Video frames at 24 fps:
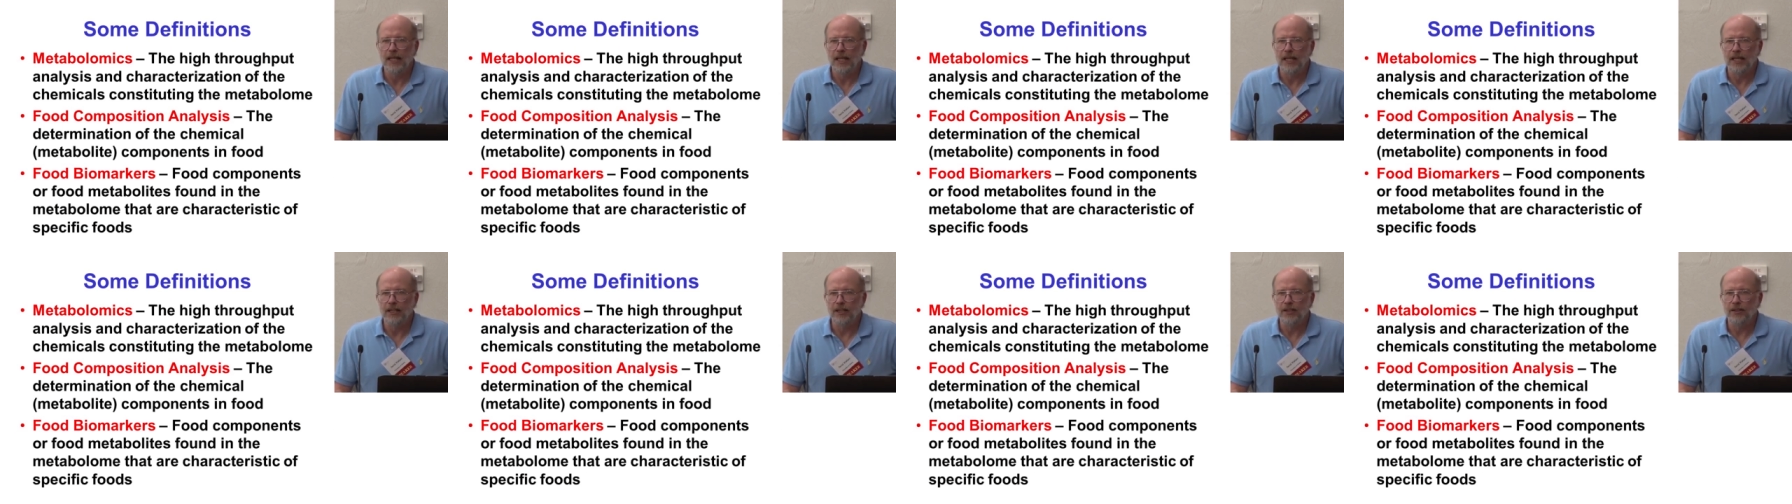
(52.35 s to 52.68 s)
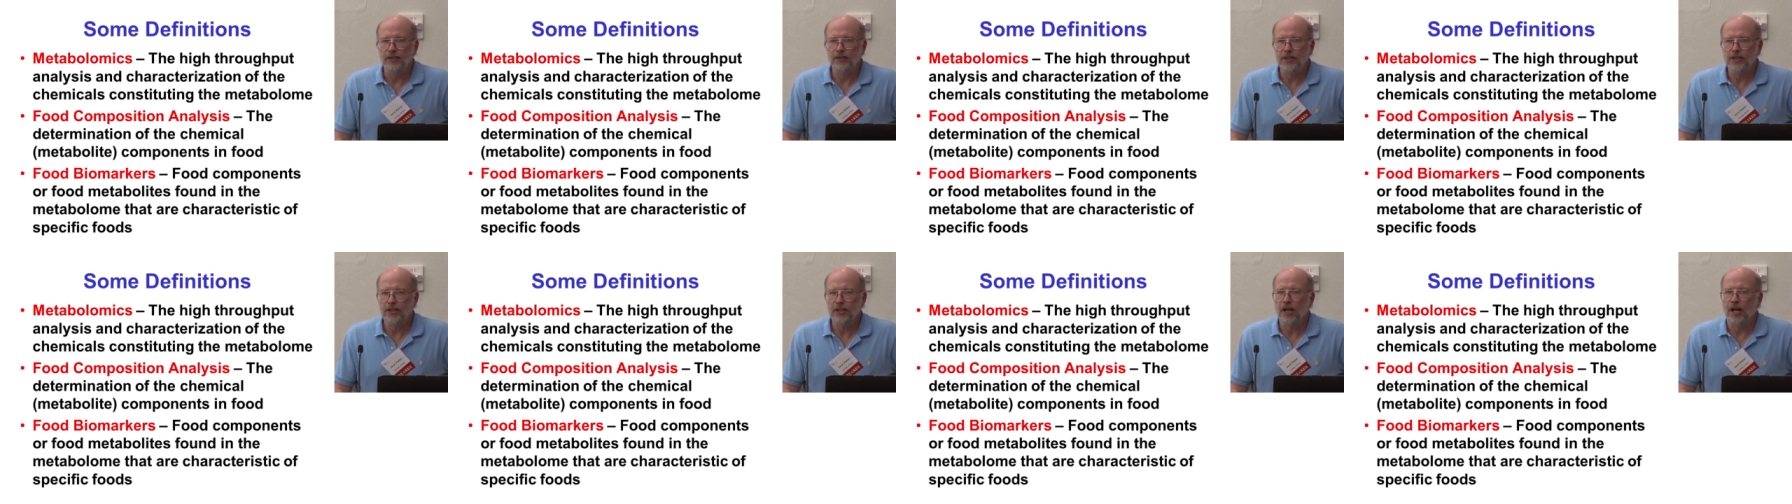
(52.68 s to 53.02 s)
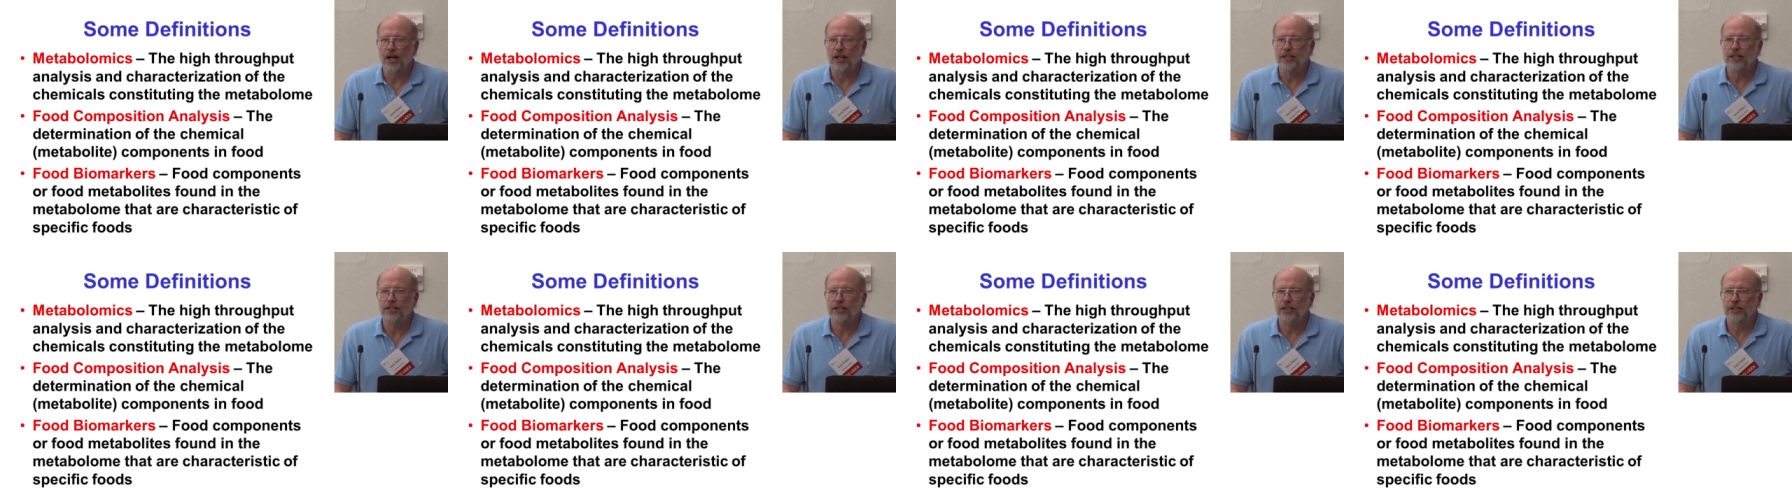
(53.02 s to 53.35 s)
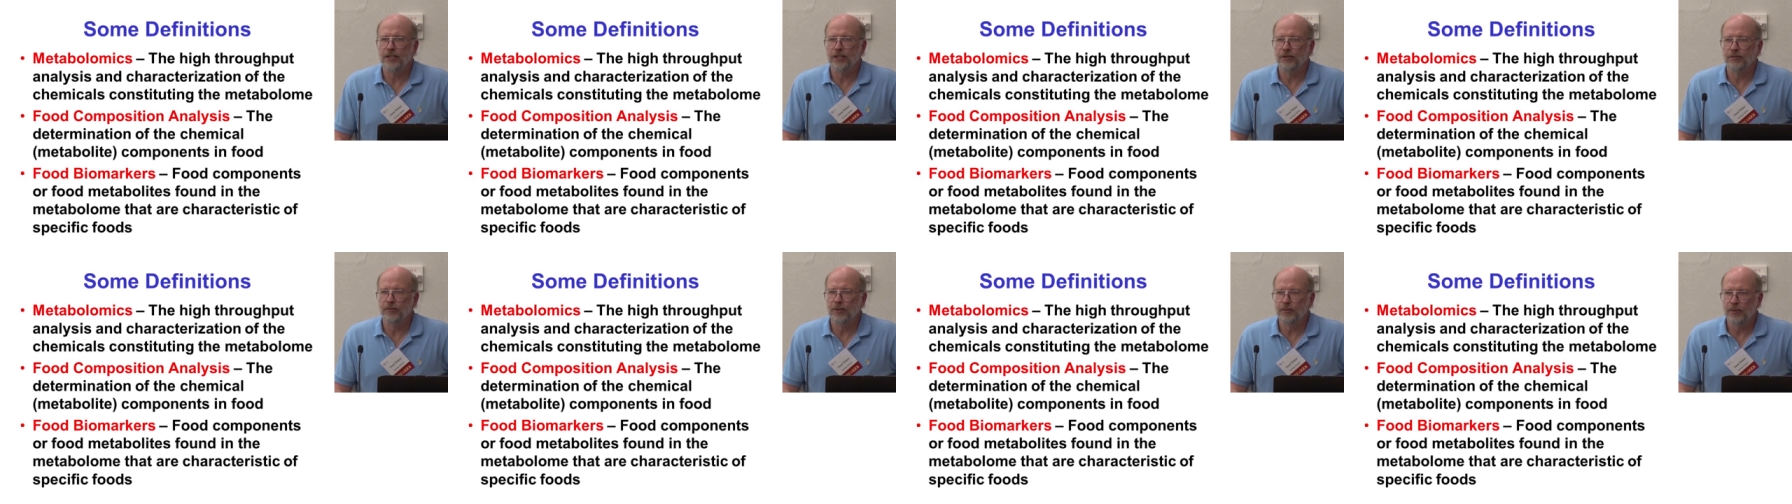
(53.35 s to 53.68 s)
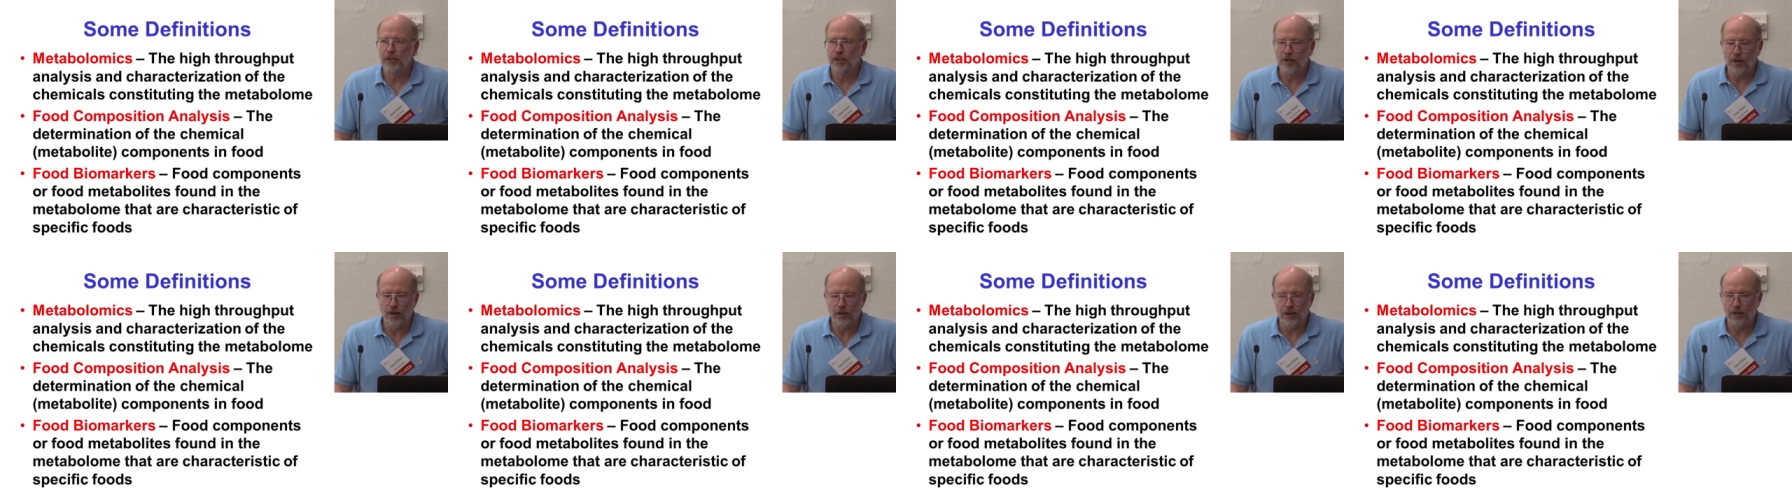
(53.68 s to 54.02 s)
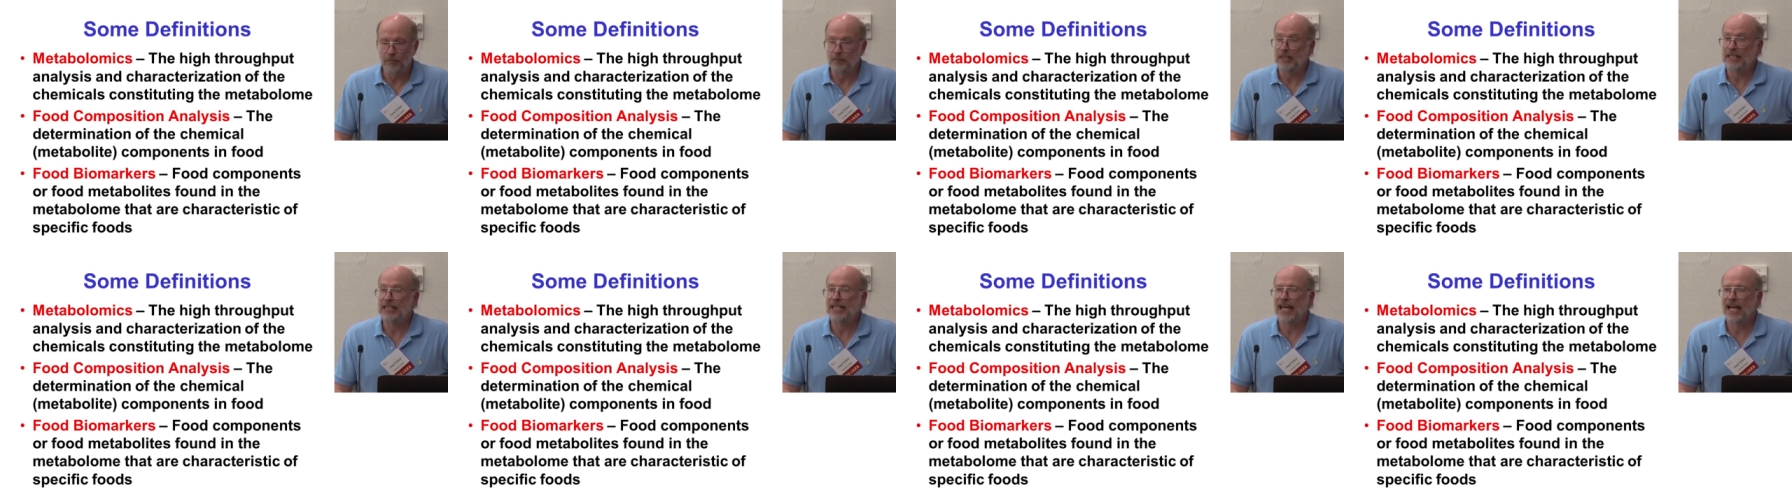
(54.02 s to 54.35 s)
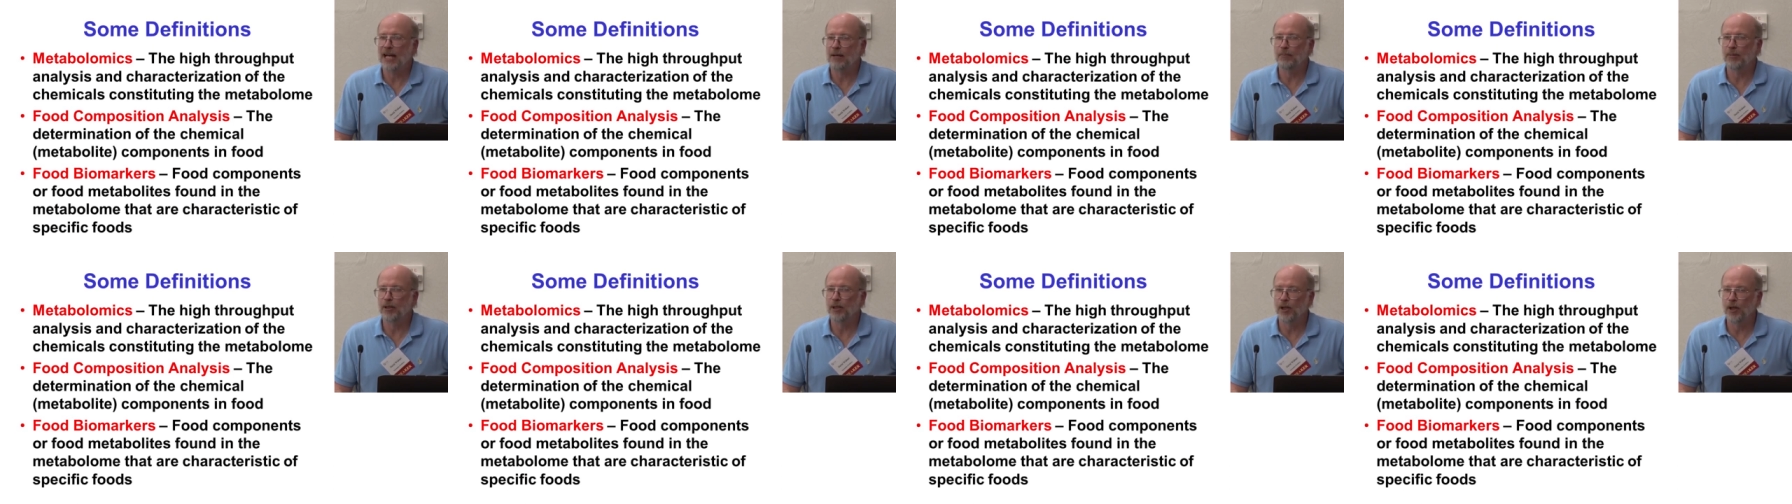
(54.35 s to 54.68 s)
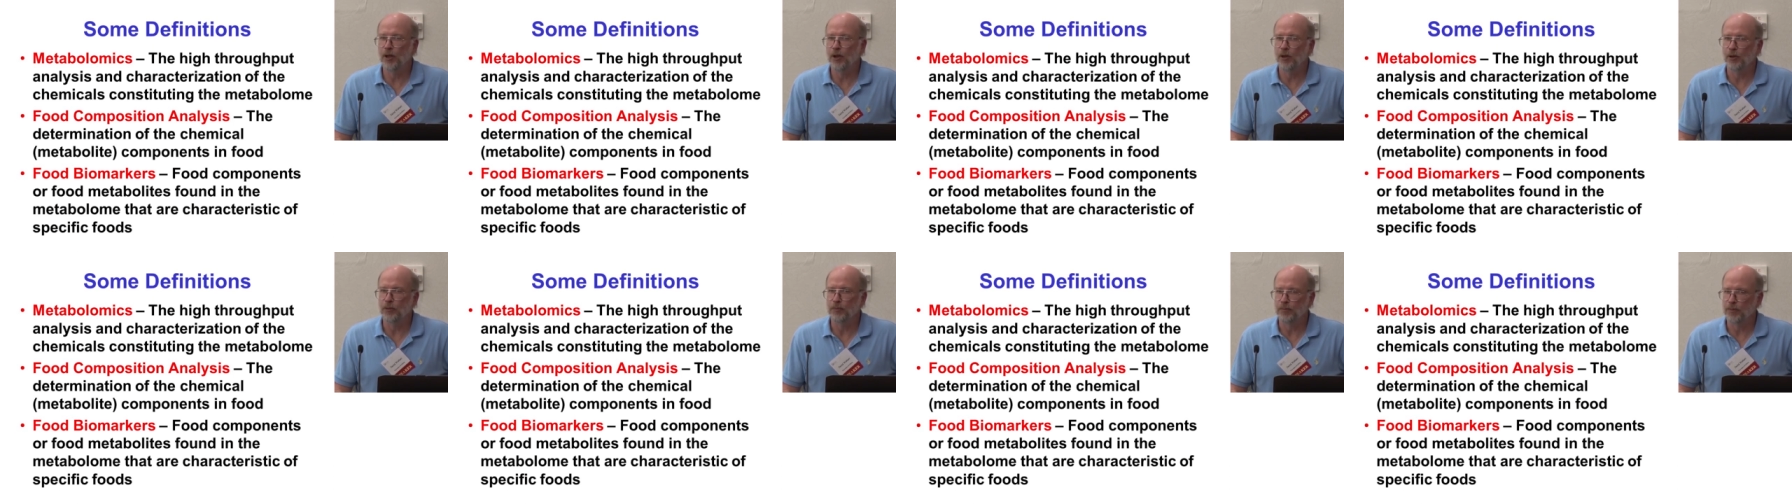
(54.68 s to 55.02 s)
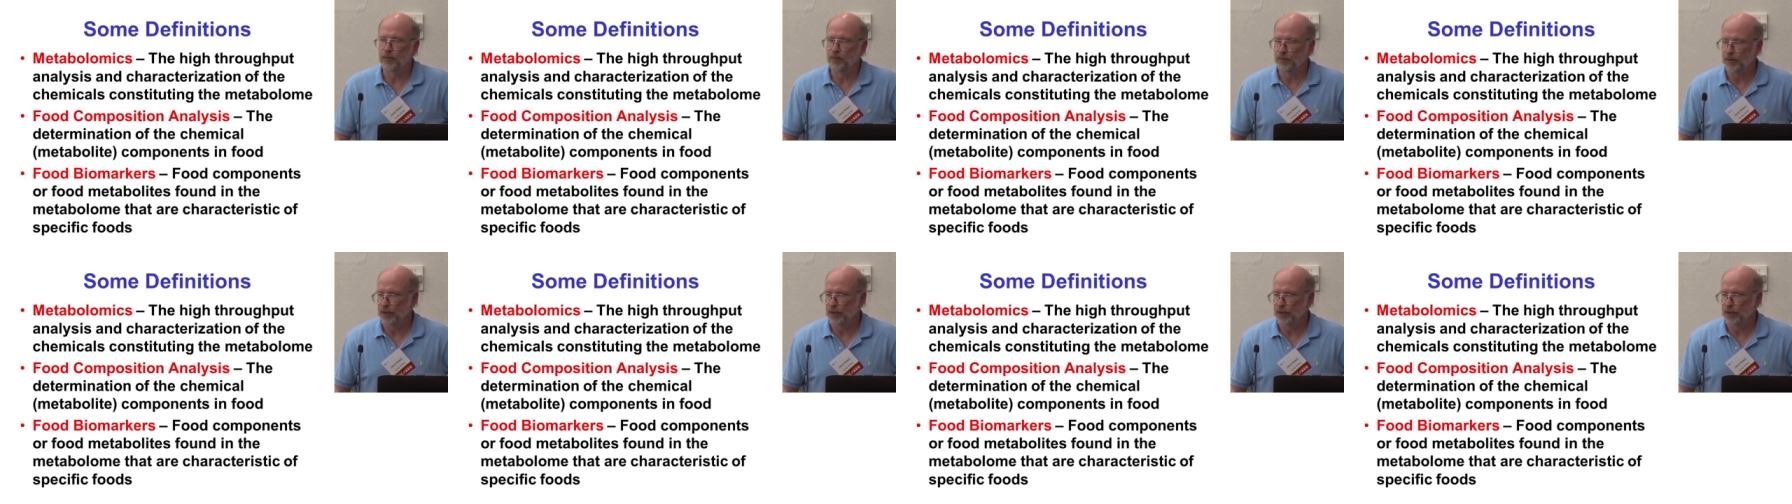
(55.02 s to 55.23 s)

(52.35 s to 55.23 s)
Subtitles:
And those constitute what we call the metabolome,